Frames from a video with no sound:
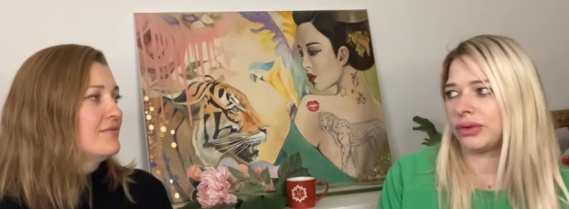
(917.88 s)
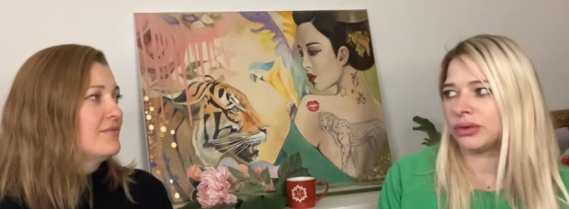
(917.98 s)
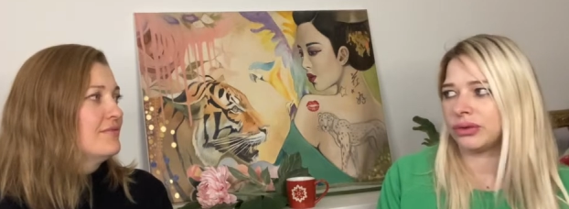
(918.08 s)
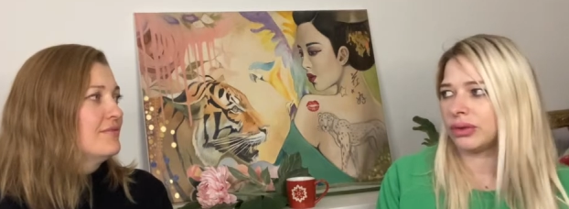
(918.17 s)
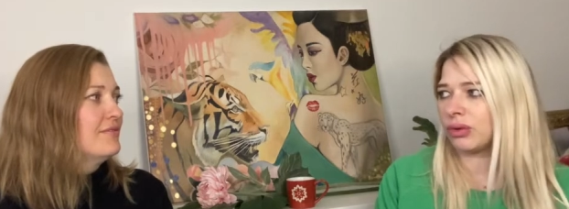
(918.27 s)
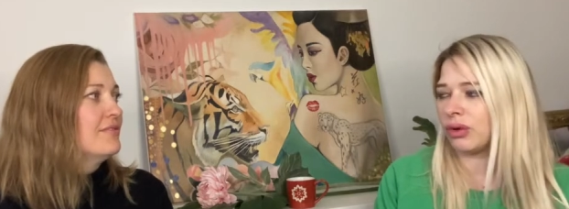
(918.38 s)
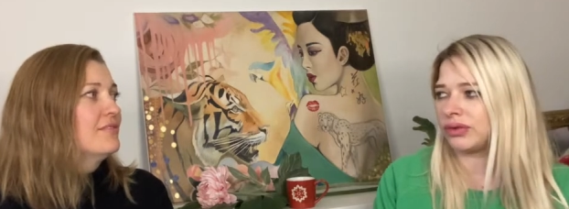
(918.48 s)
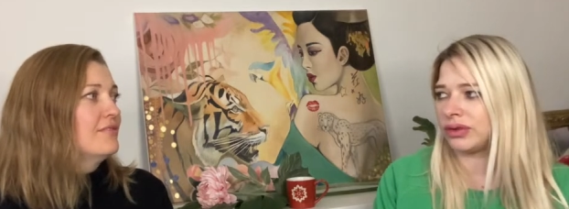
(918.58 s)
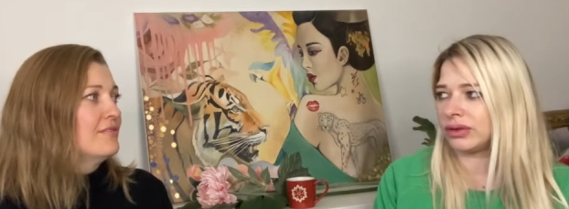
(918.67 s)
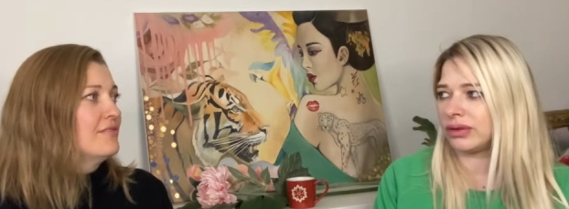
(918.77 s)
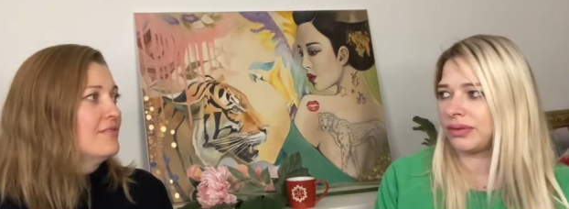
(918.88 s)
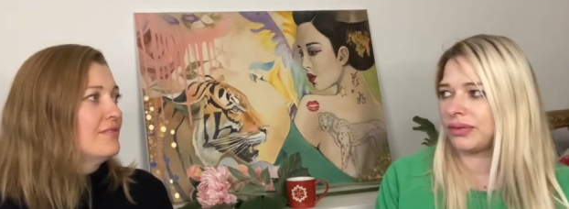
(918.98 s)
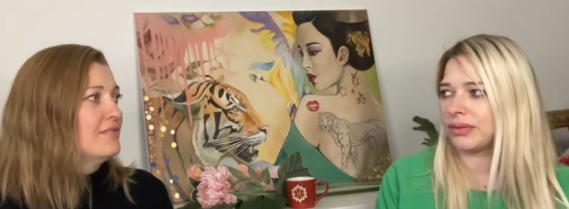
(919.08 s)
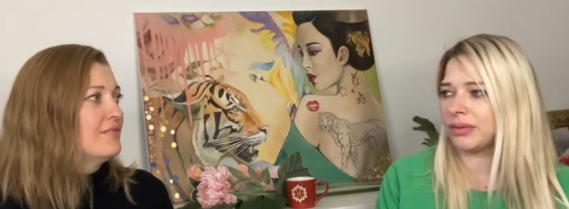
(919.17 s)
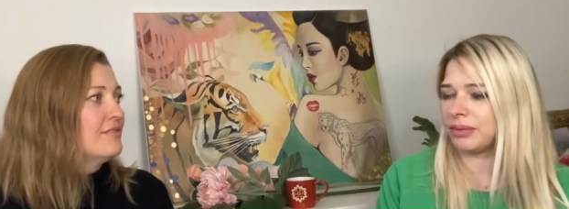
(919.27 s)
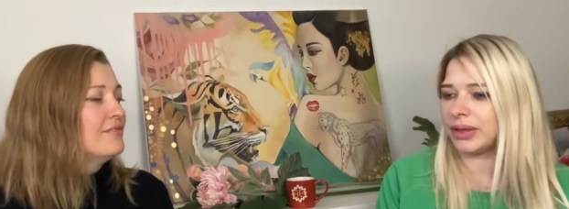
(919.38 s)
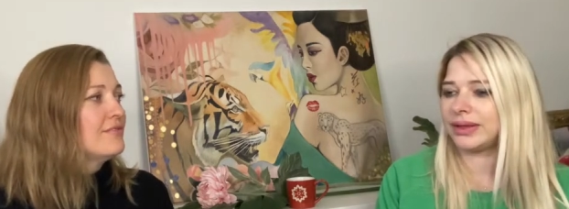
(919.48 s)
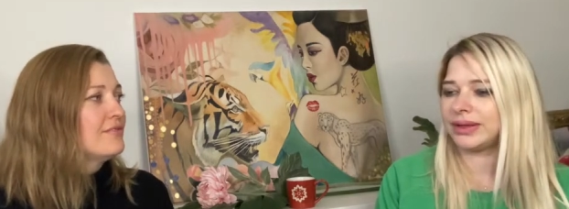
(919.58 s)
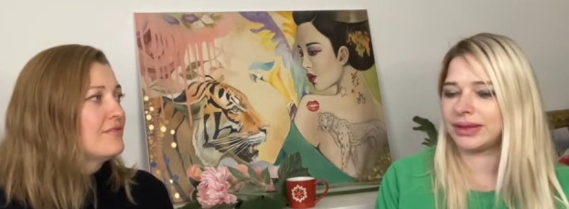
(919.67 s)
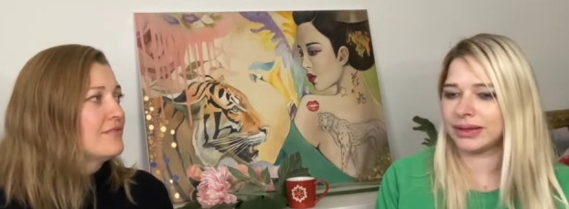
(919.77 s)
Speaker 1: not often.
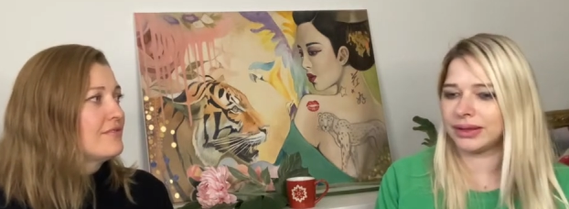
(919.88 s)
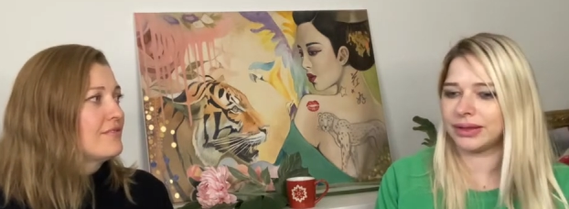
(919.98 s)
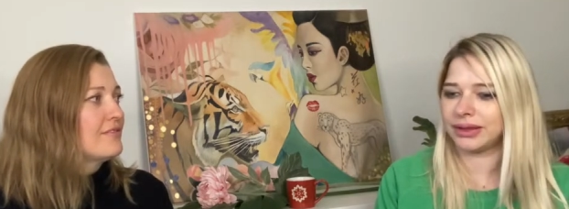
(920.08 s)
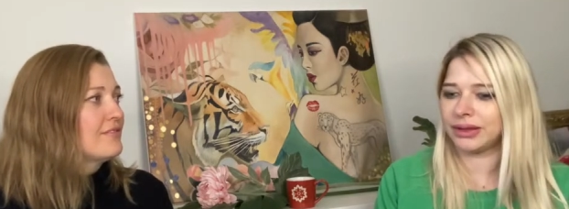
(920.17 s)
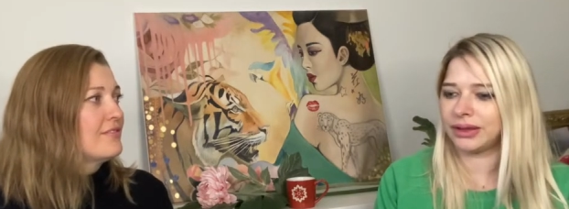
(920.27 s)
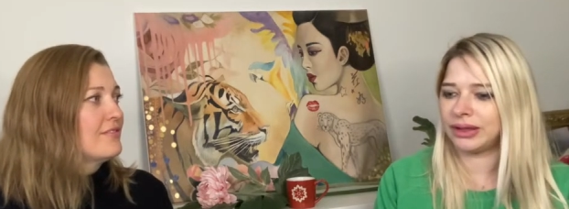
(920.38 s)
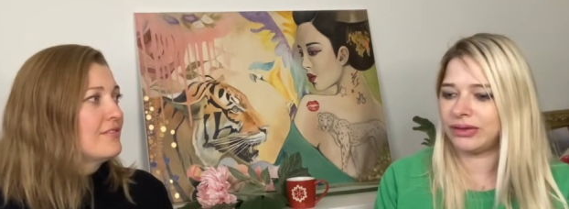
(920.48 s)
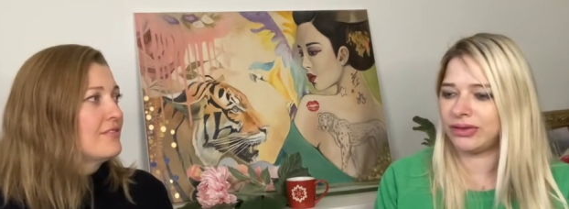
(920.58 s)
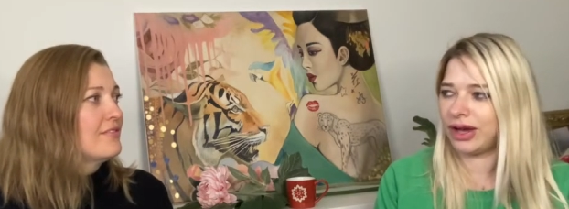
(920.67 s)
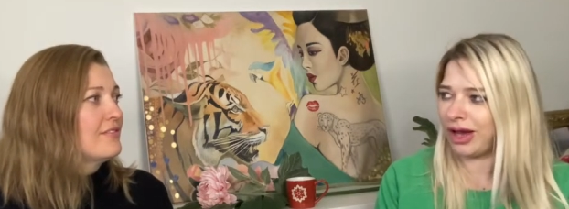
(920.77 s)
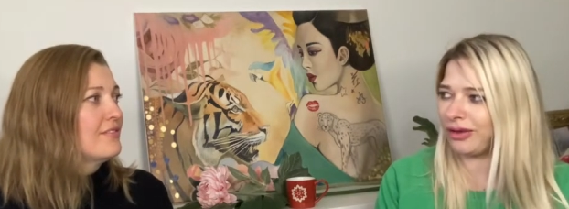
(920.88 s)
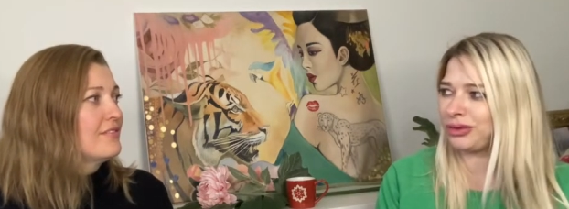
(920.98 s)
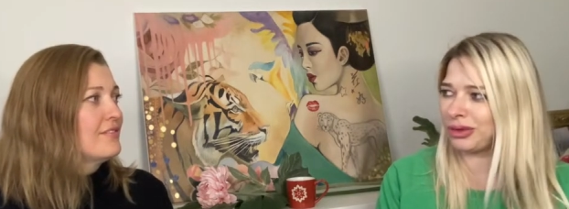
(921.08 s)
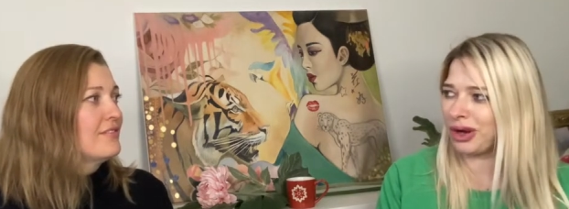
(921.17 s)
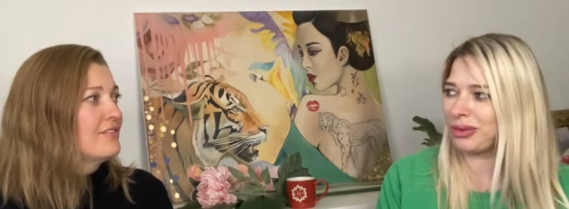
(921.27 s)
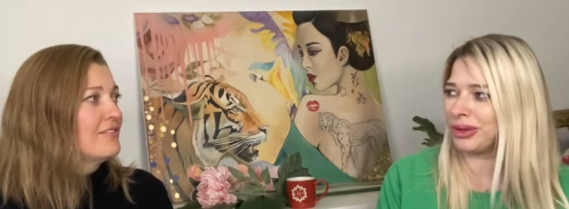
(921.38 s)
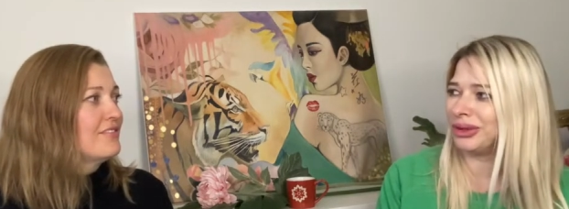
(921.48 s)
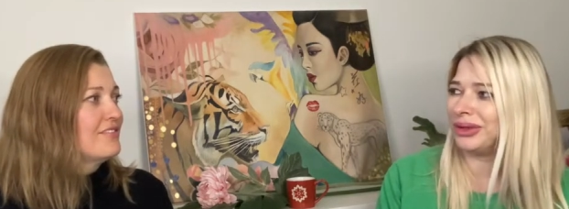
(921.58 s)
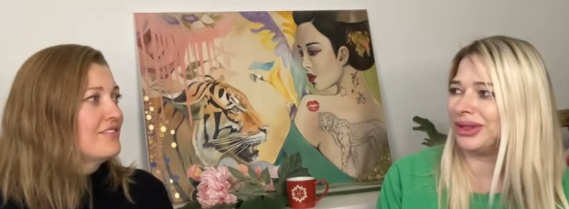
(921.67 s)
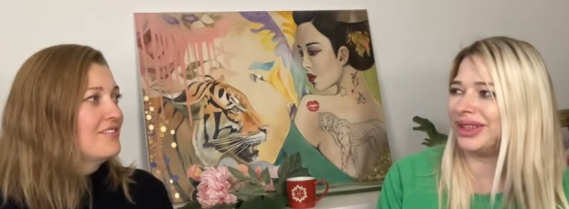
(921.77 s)
But uh, if I have to, I will.